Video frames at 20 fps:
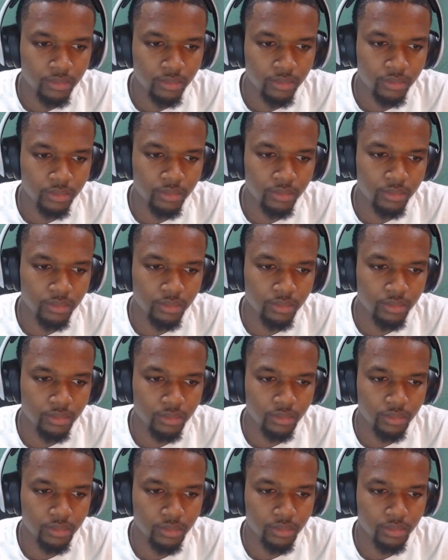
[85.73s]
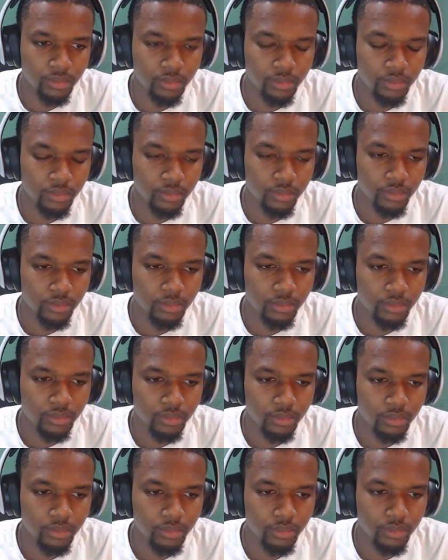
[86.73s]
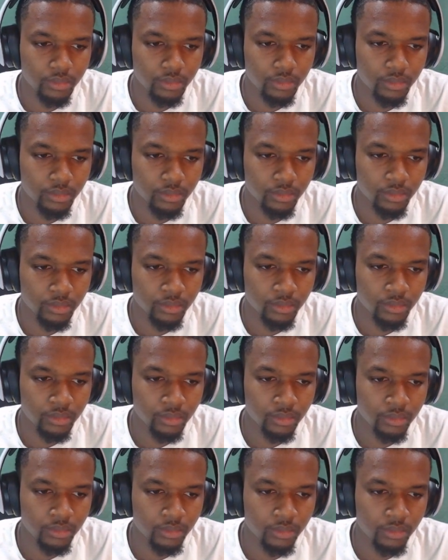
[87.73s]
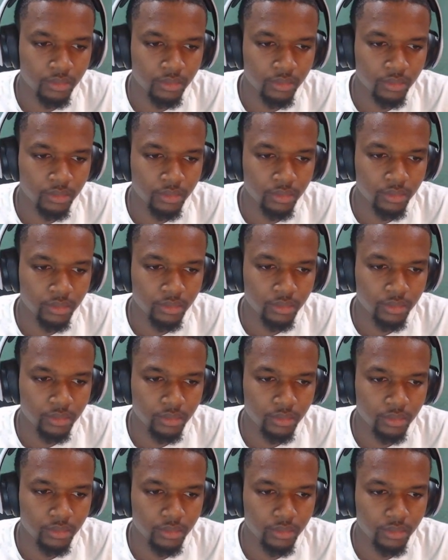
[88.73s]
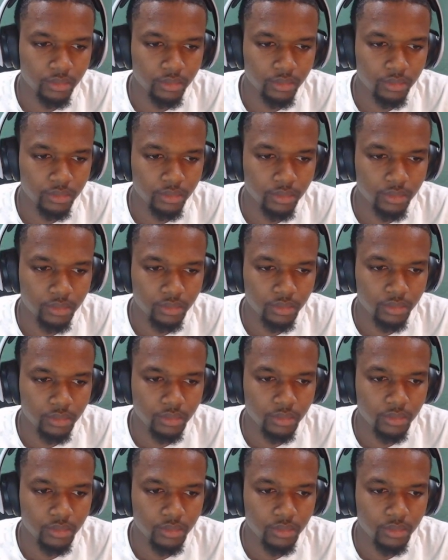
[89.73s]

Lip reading: The person shown says nothing.